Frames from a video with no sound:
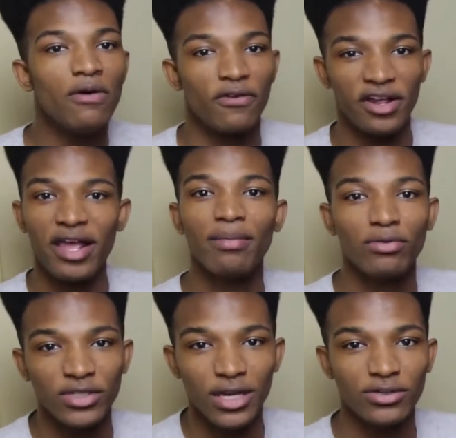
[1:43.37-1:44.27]
for him
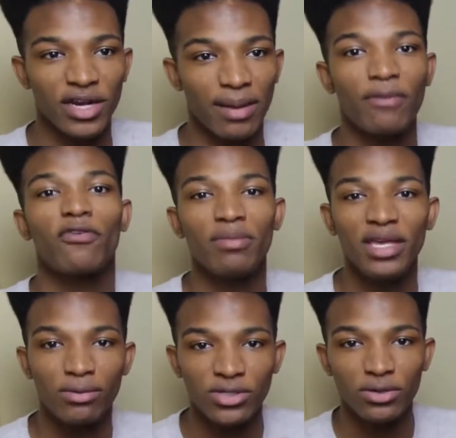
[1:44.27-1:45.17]
it was yesterday, but for
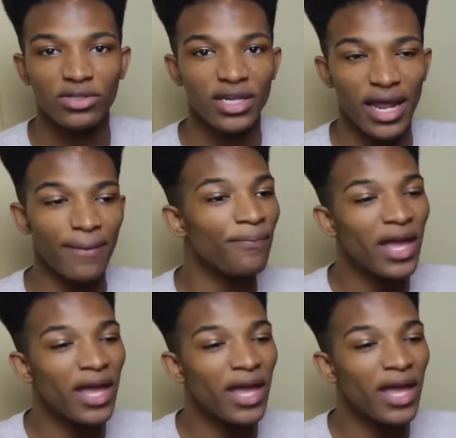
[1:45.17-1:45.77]
me it was still today.